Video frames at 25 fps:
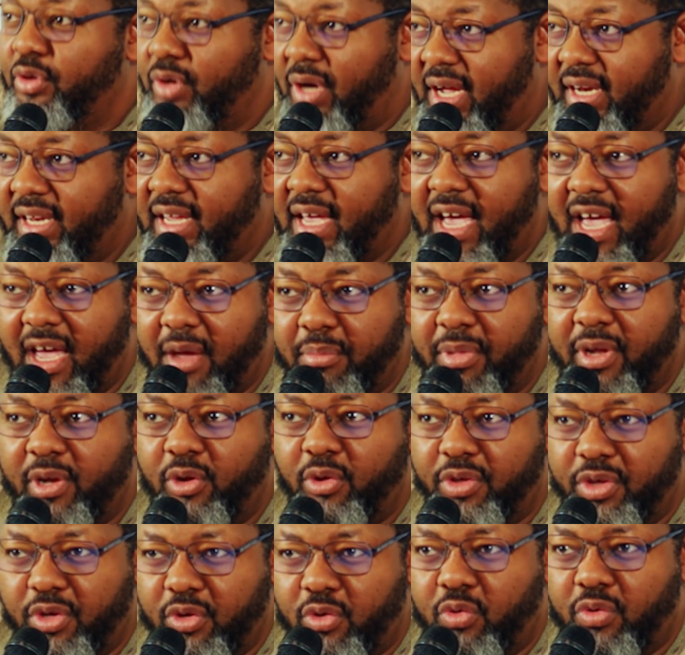You had Yahya
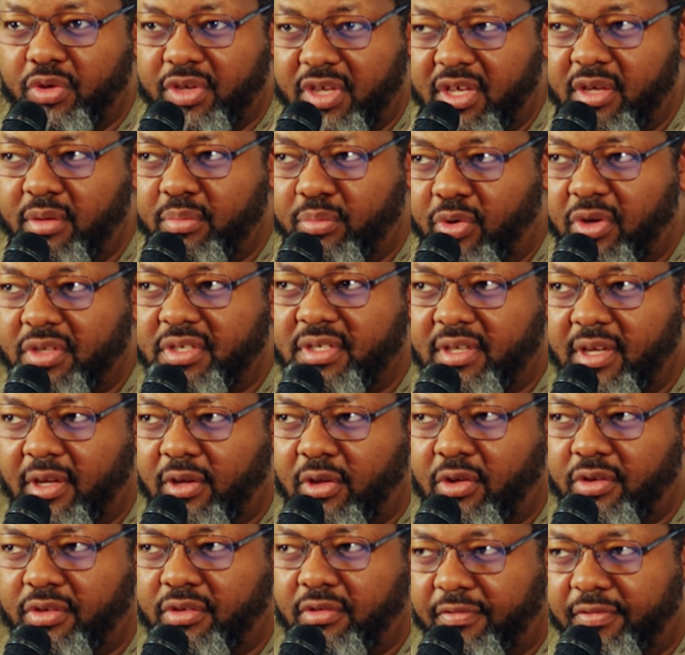Bello in Kogi, he brought in a
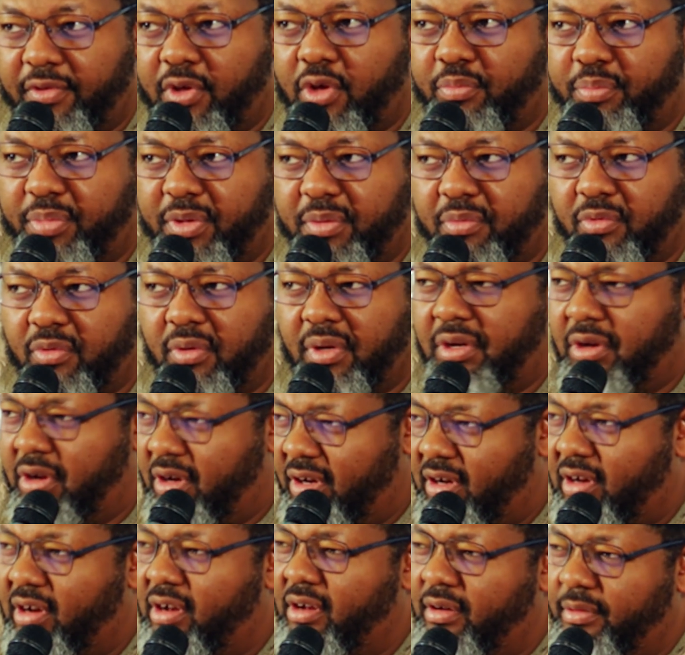lot of young people, and
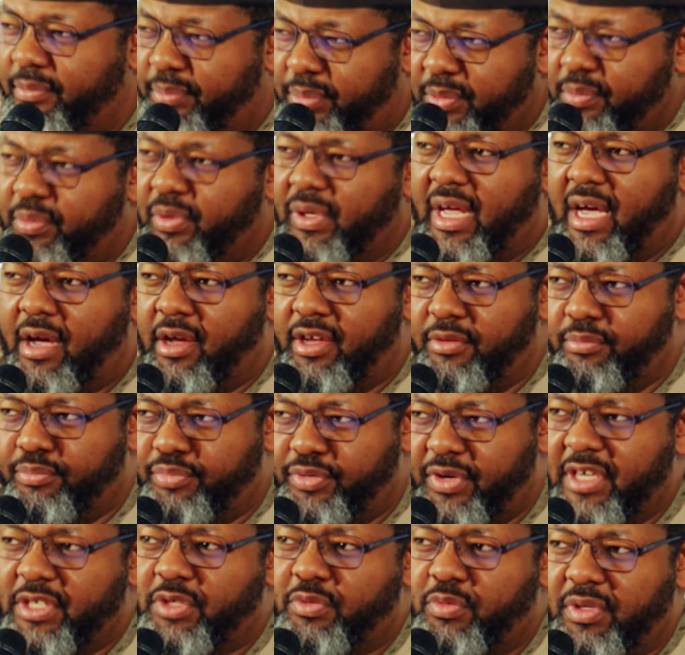not a lot of people are
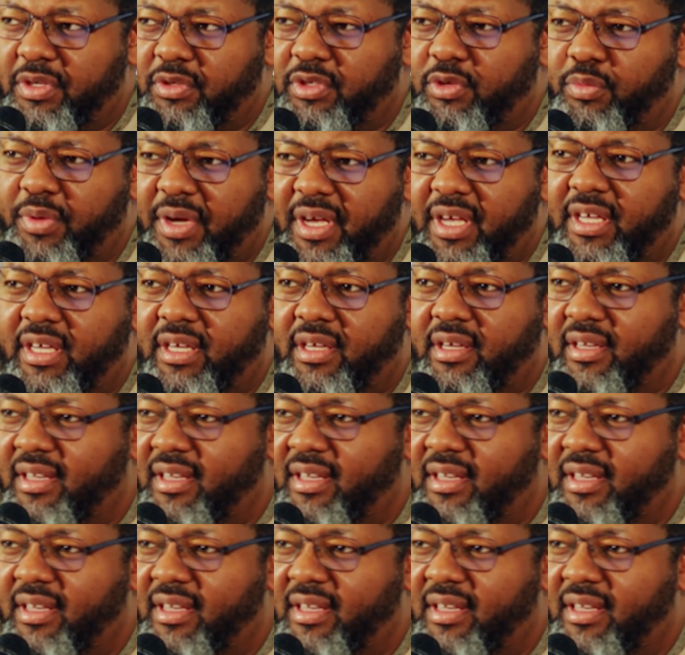impressed with the way